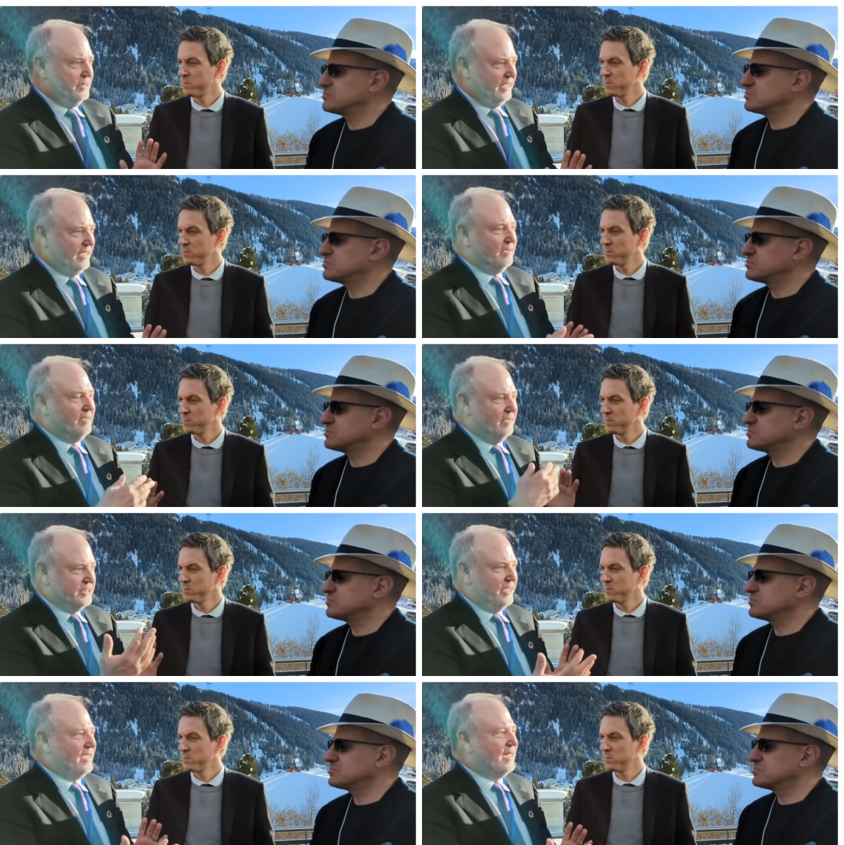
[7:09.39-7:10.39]
Speaker 1: the
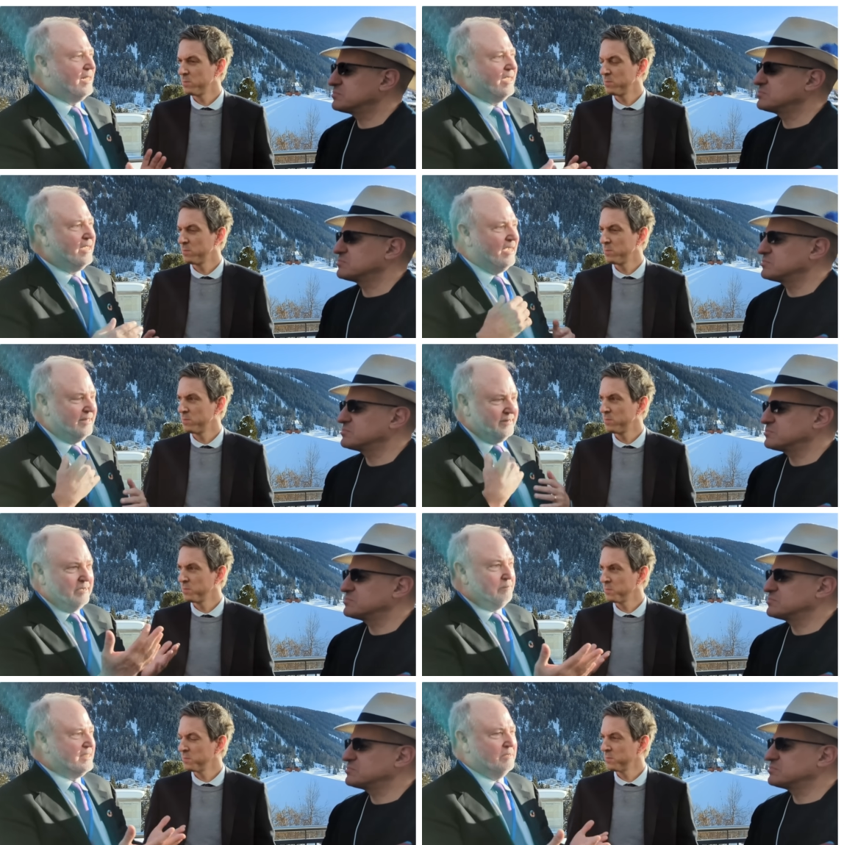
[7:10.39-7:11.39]
Gen AI, and
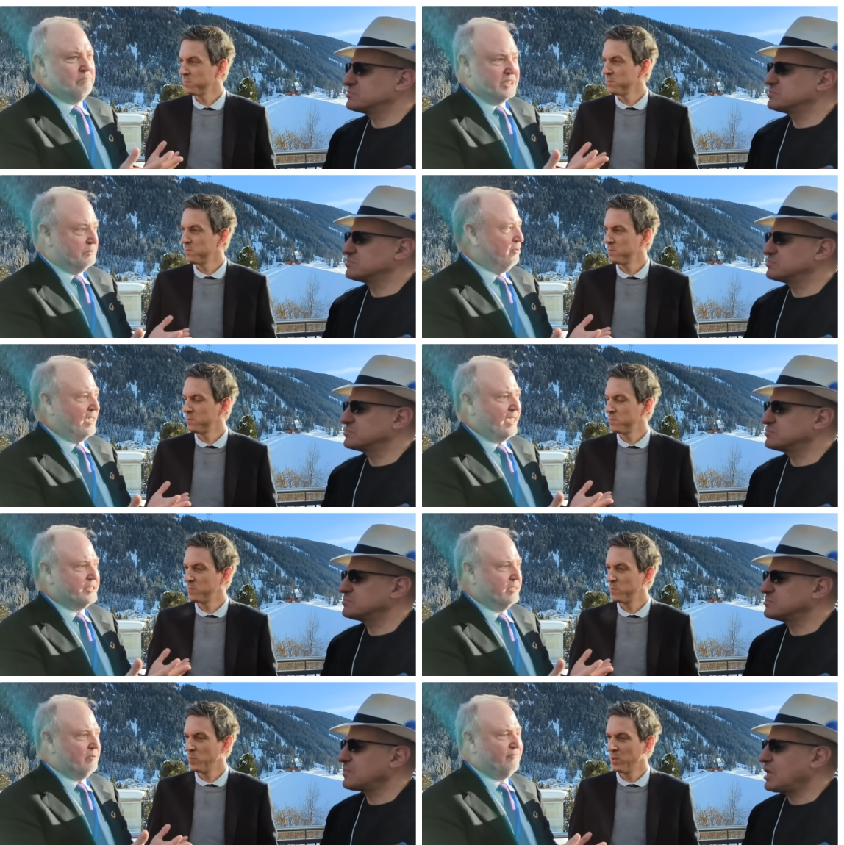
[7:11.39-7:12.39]
that makes it much more
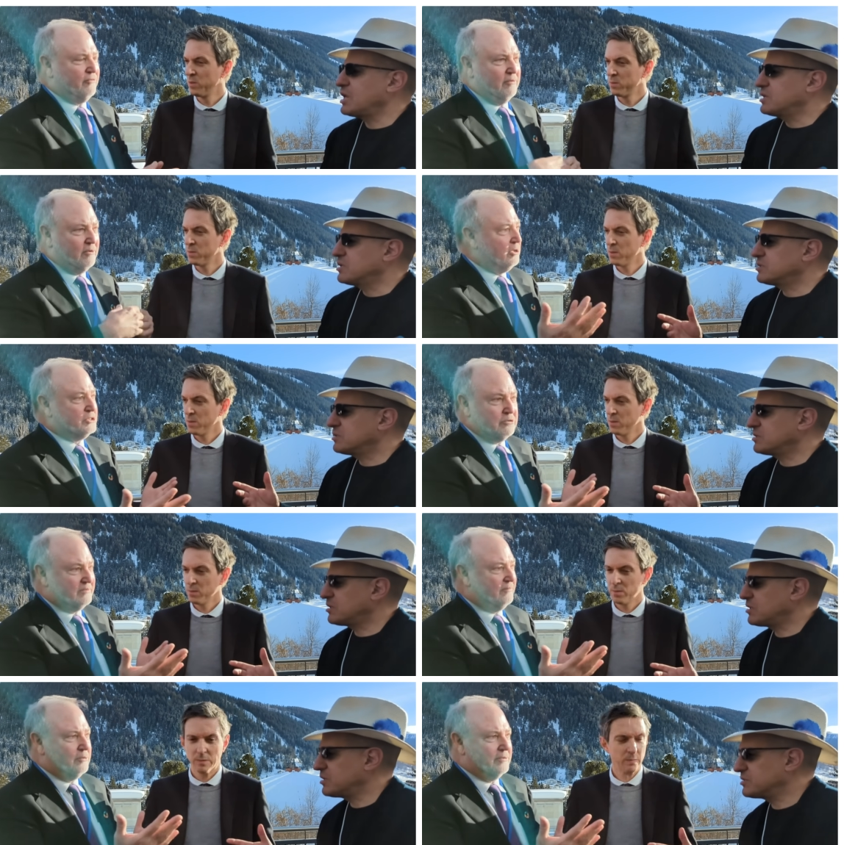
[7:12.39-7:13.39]
actionable for all
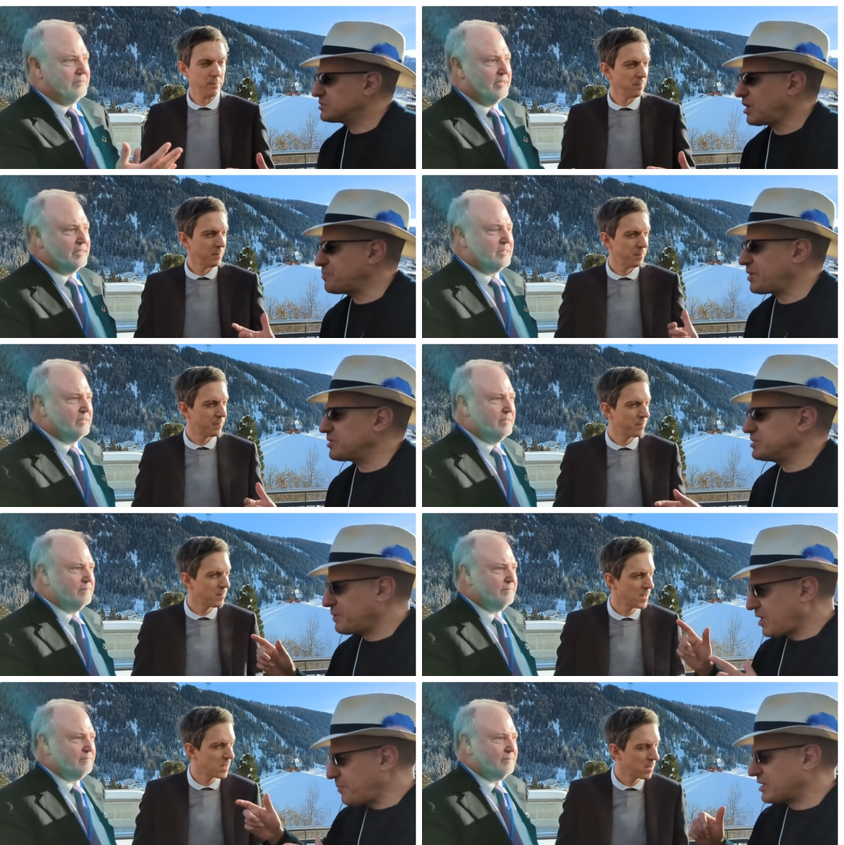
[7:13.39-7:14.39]
sorts of employees. Tom Pell, let's
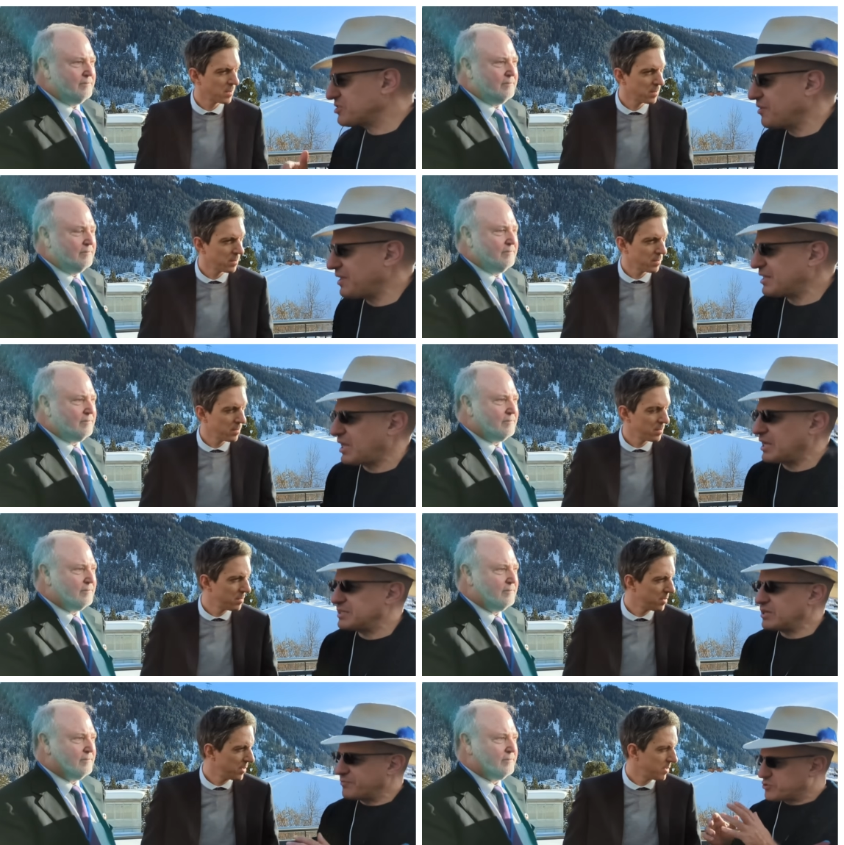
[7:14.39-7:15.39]
pick up actually on that
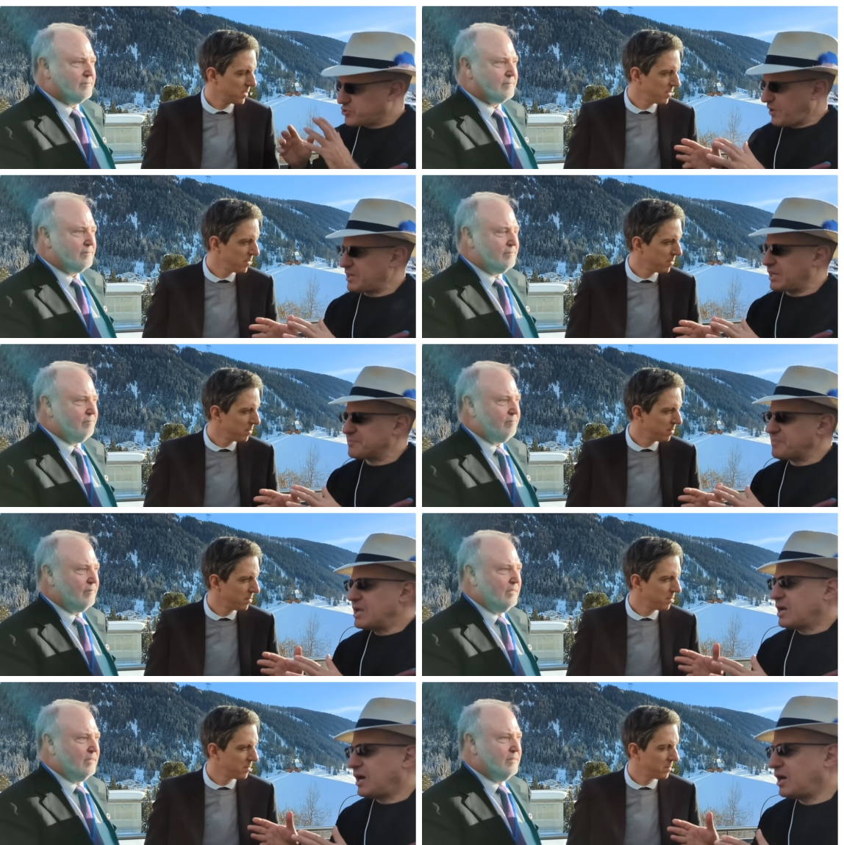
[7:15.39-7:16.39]
Speaker 2: idea of training.
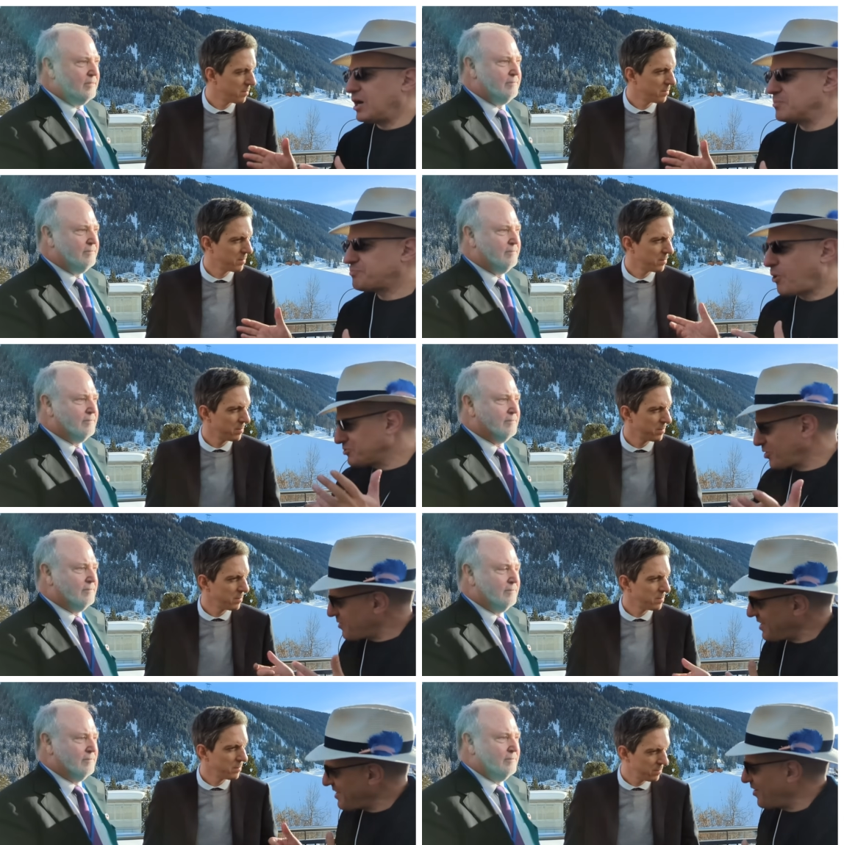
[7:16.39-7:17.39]
Uh, Paul
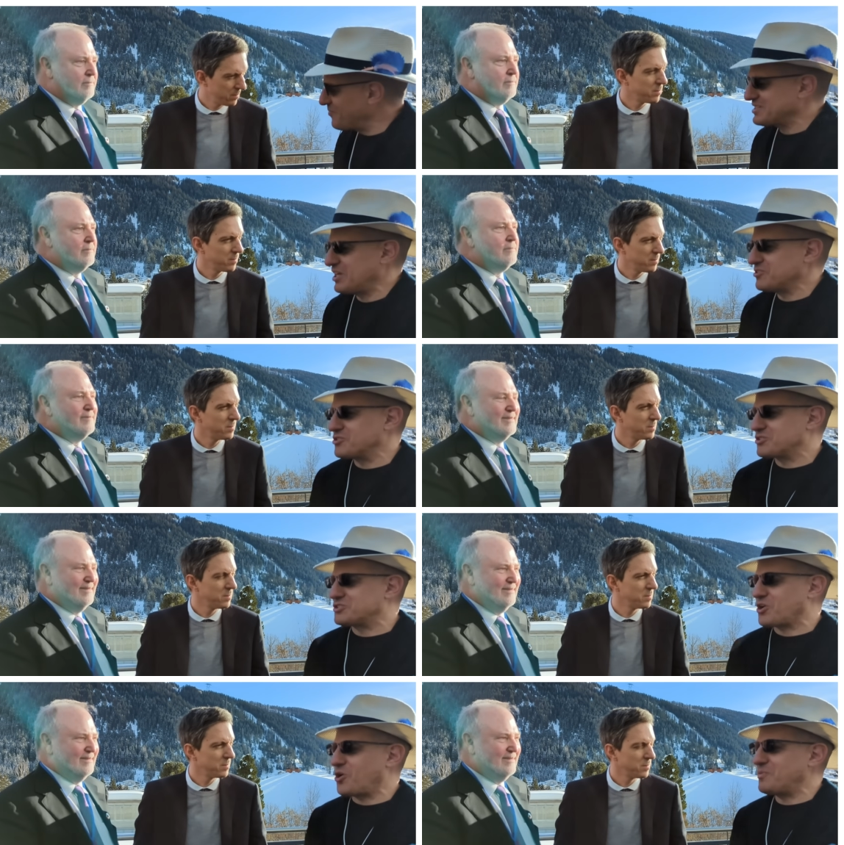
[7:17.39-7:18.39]
Daugherty of Accenture
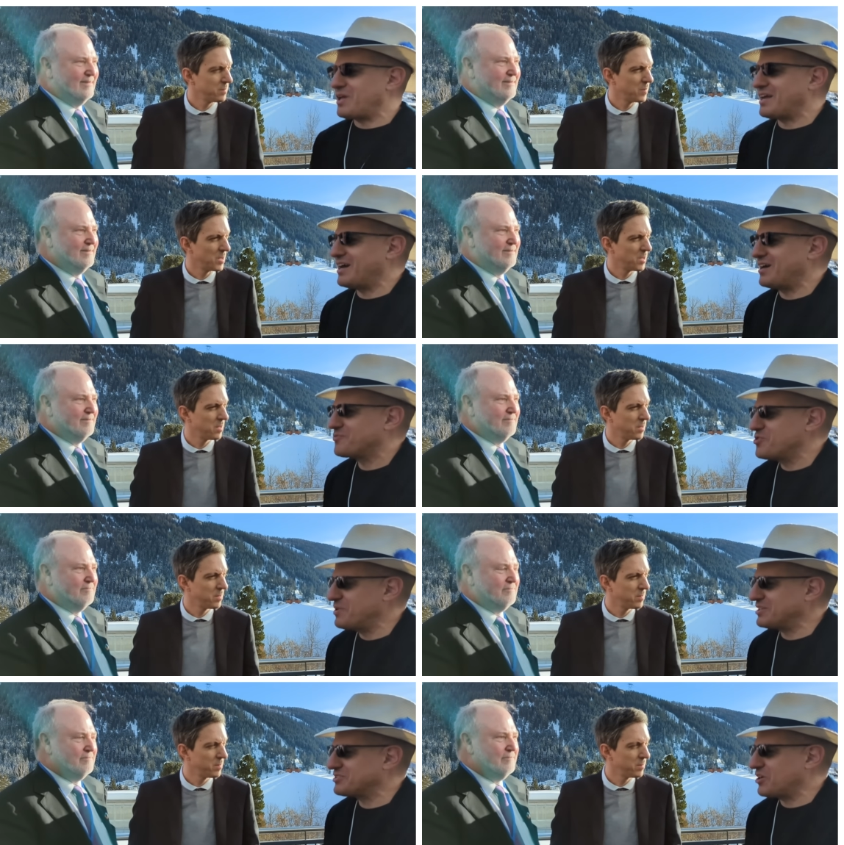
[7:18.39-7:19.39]
just told me a few
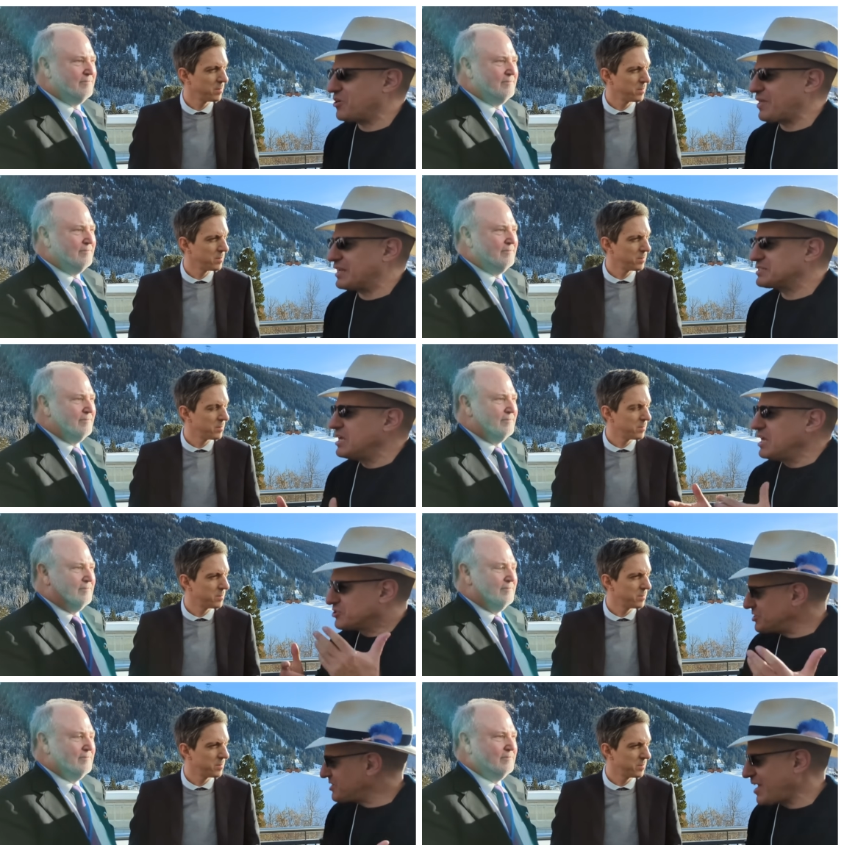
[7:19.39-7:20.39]
minutes ago that
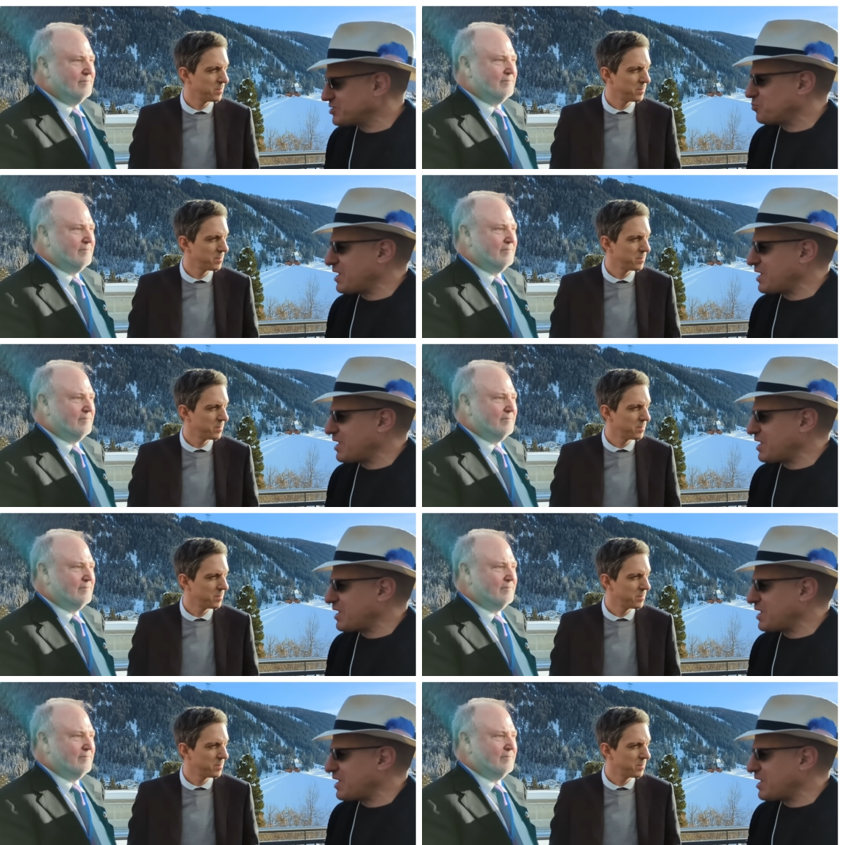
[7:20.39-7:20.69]
just last